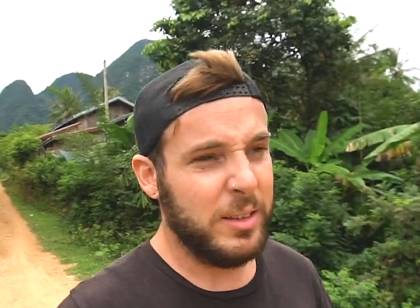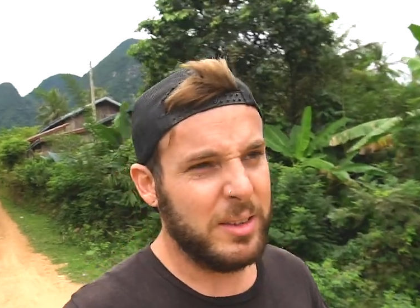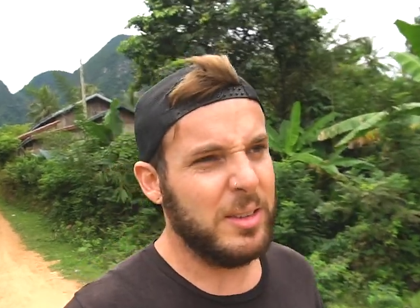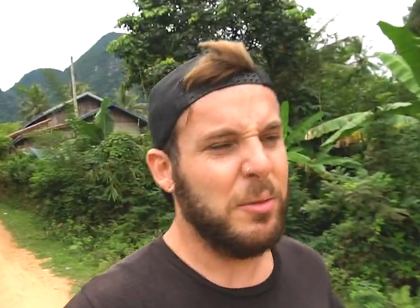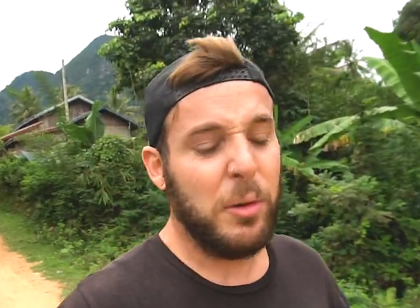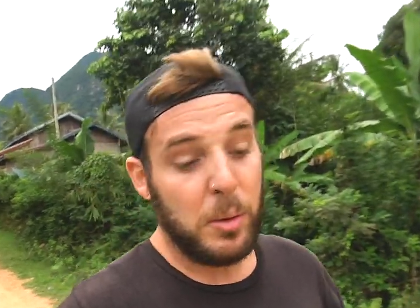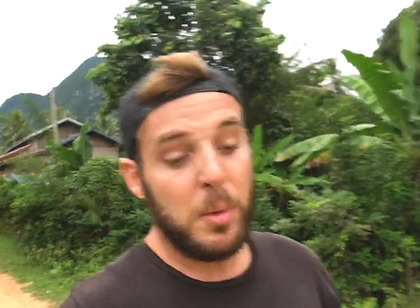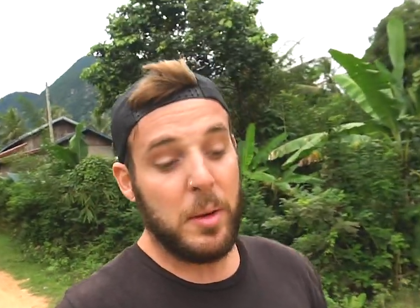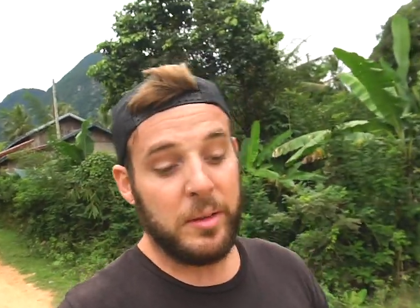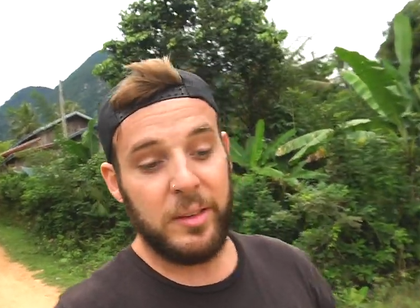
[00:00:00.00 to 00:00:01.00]
it's for the
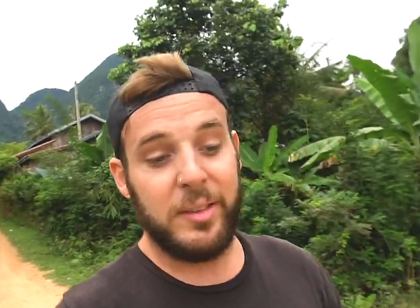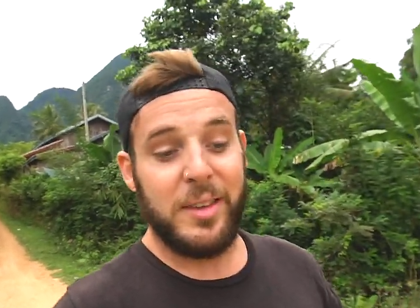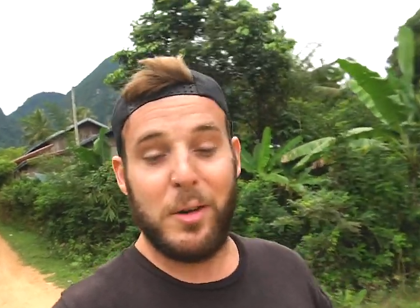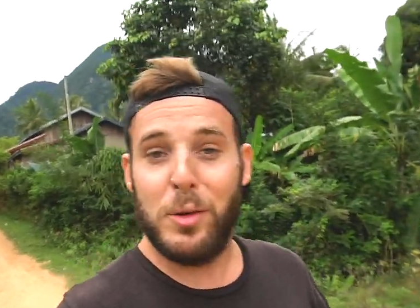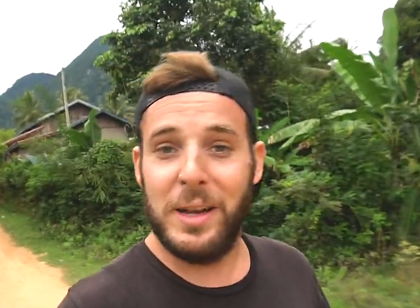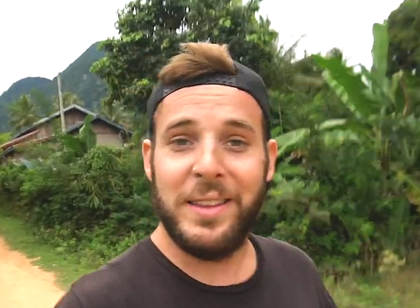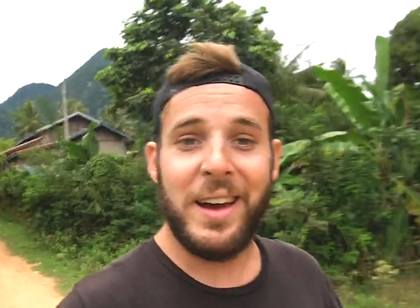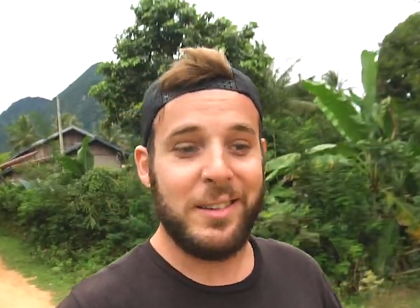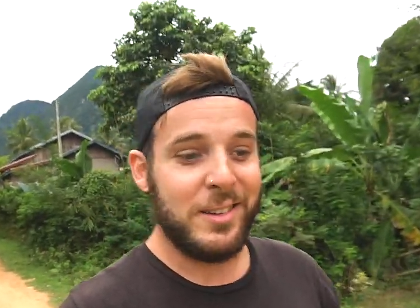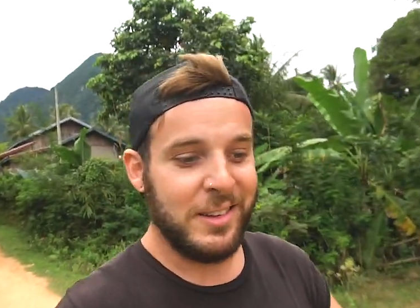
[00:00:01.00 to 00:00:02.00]
moment it's still really
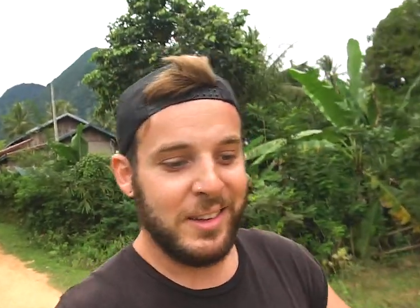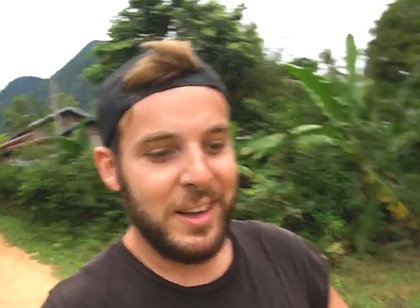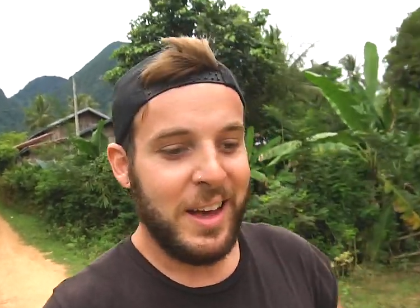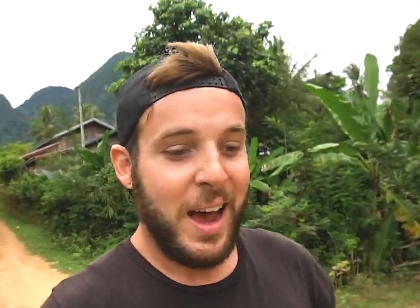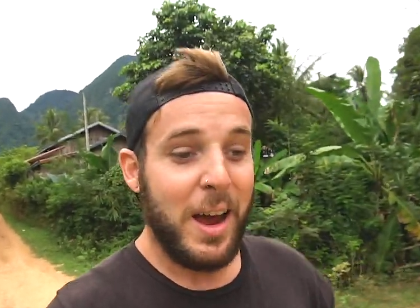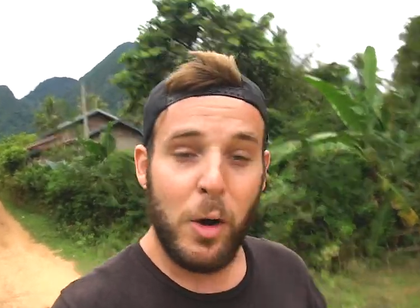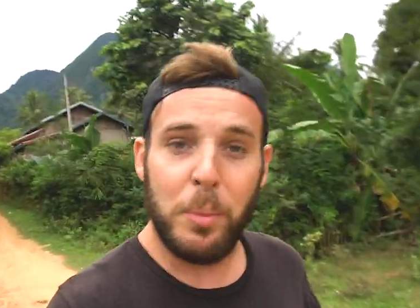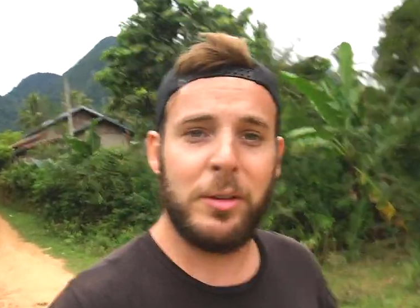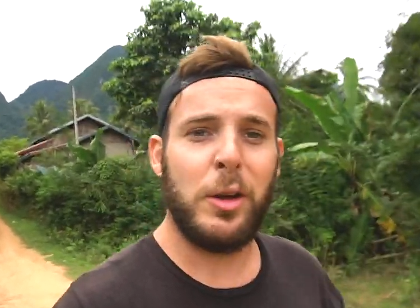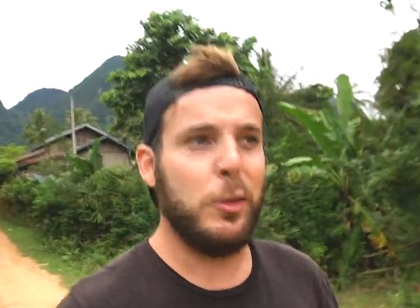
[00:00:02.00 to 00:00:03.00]
nice. I hope
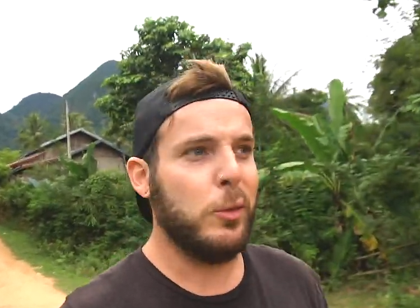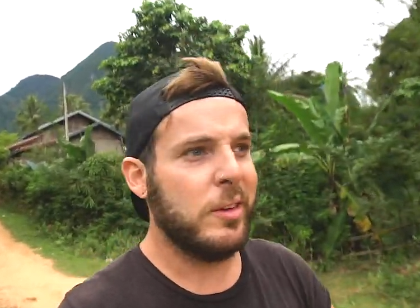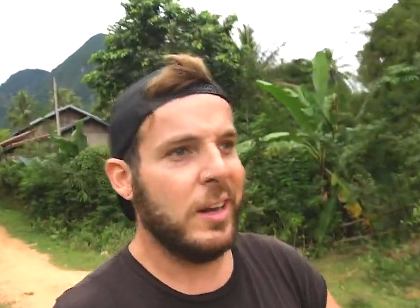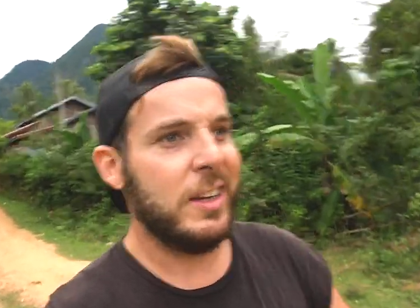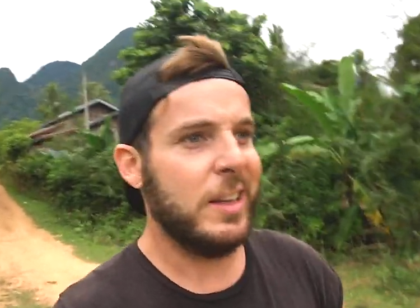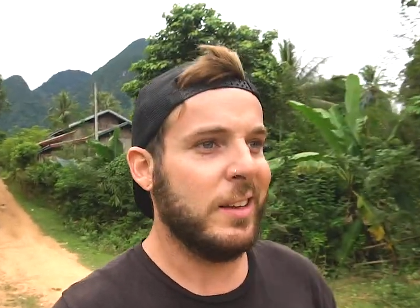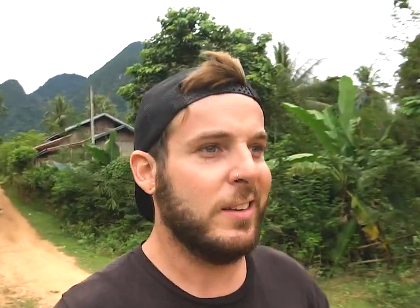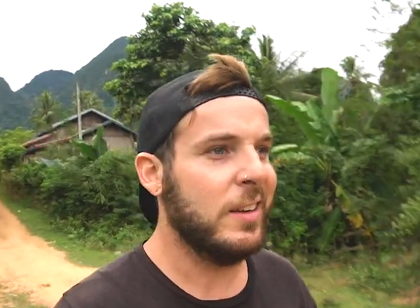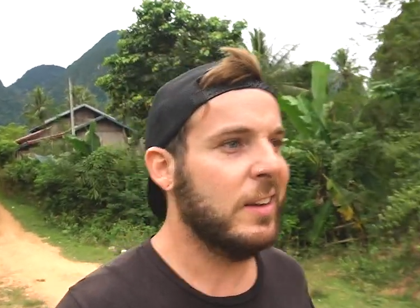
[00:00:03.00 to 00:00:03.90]
it's going to stay like that.